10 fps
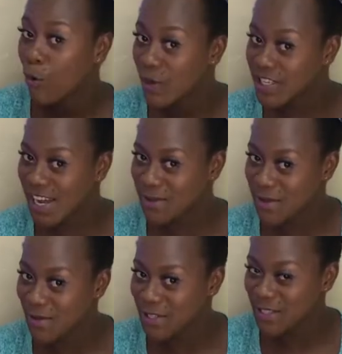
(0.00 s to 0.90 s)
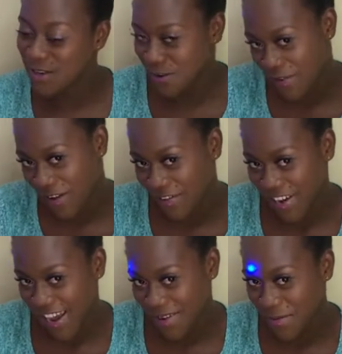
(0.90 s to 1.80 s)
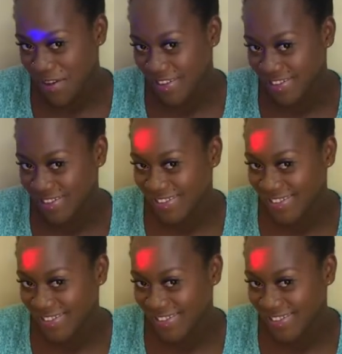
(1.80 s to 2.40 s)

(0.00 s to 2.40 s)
Which animal was your favorite animal?